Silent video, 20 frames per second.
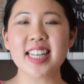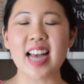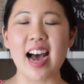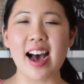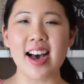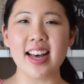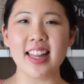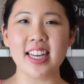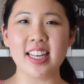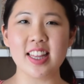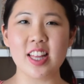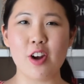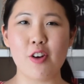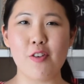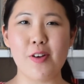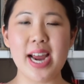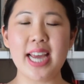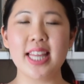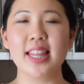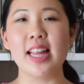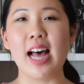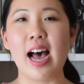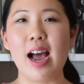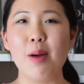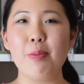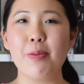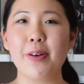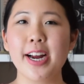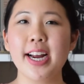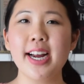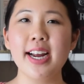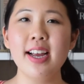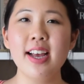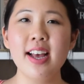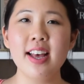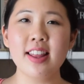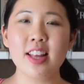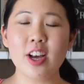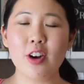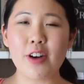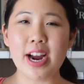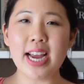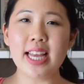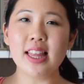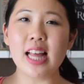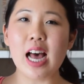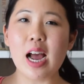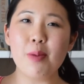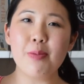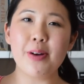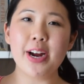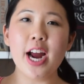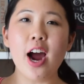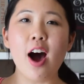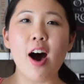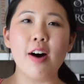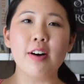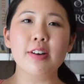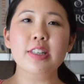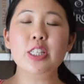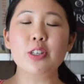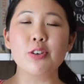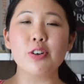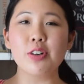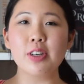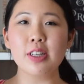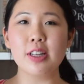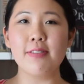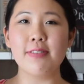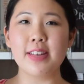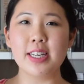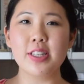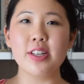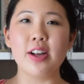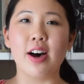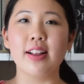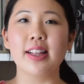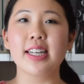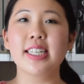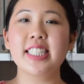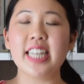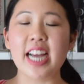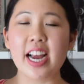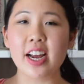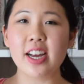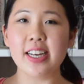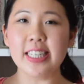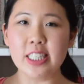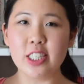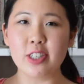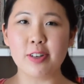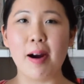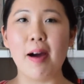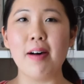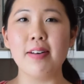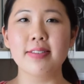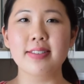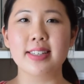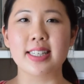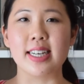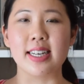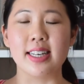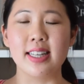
guarding the Great Library. The Great Library holds all of the knowledge and controls it.